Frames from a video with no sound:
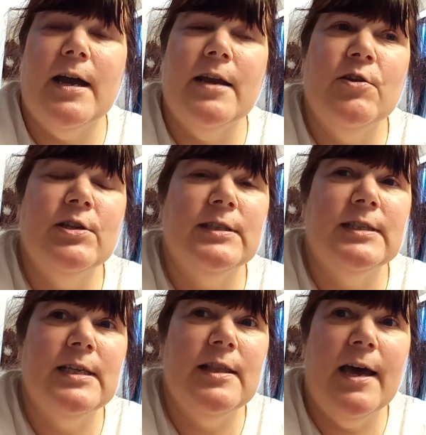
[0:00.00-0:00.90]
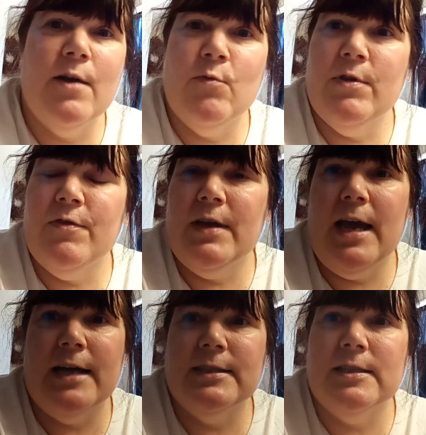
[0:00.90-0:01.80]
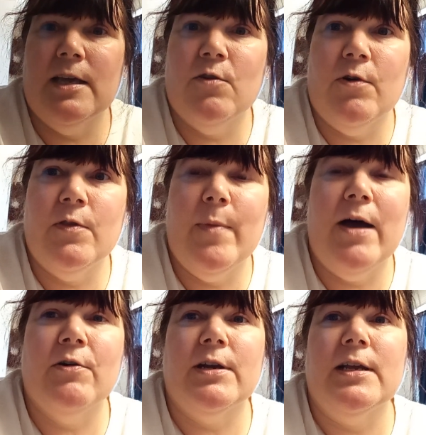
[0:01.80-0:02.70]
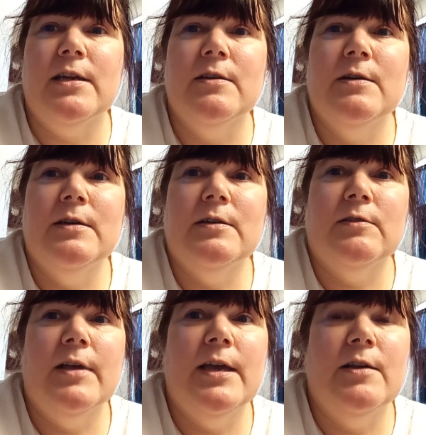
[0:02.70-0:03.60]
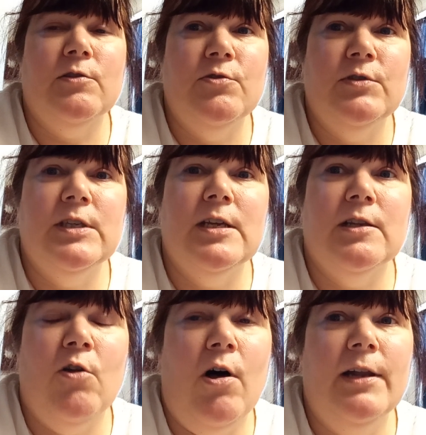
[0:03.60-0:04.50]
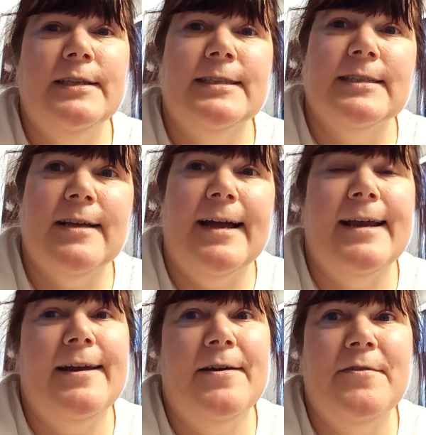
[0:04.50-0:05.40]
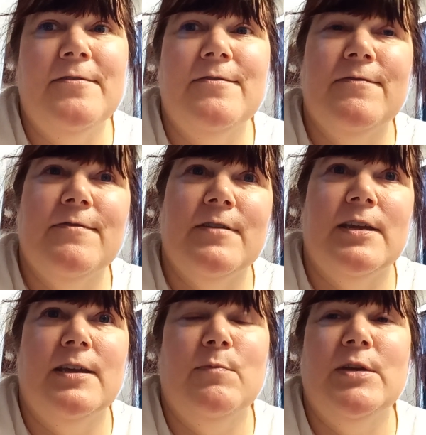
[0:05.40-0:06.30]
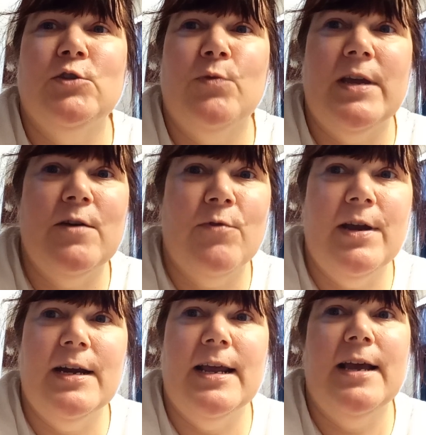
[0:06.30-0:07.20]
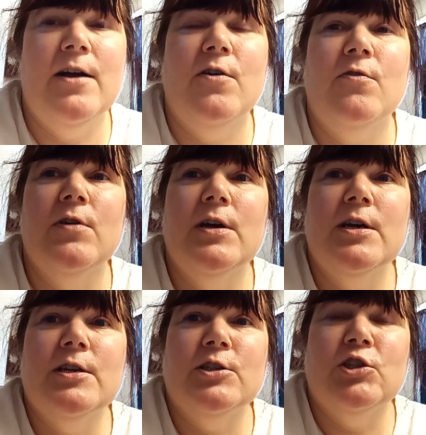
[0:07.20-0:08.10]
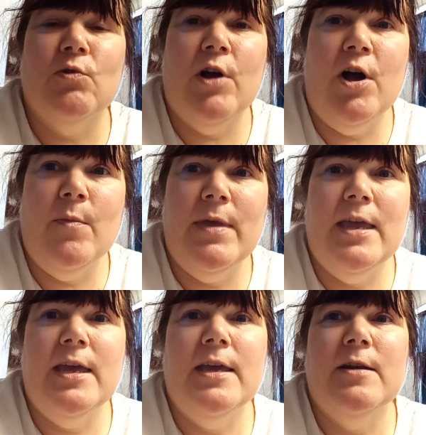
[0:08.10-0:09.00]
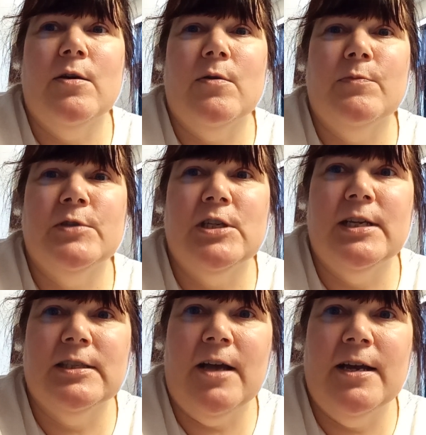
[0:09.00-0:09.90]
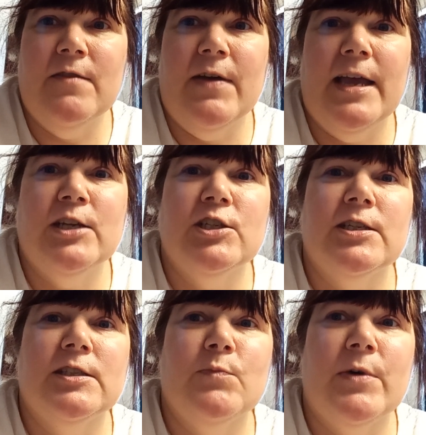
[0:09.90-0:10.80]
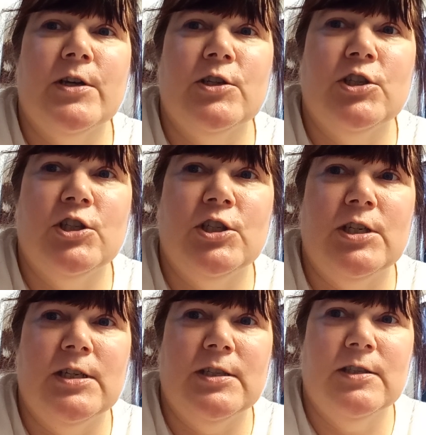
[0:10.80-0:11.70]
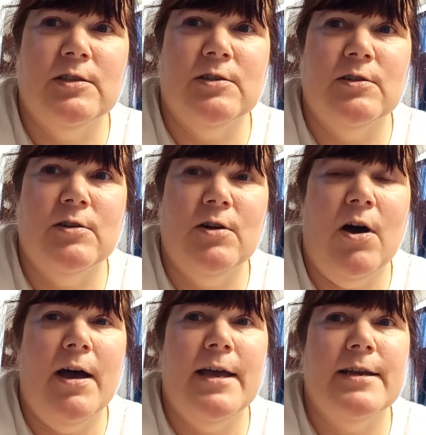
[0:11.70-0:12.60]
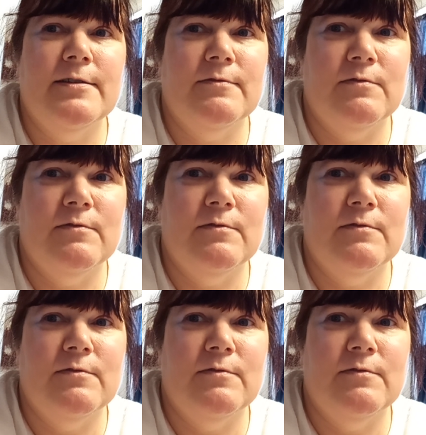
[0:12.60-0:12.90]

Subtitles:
And you can see that with the cats that are on the balcony. Like Lawless is kind of in between right now. She'll come in, she gets kind of anxious, but she won't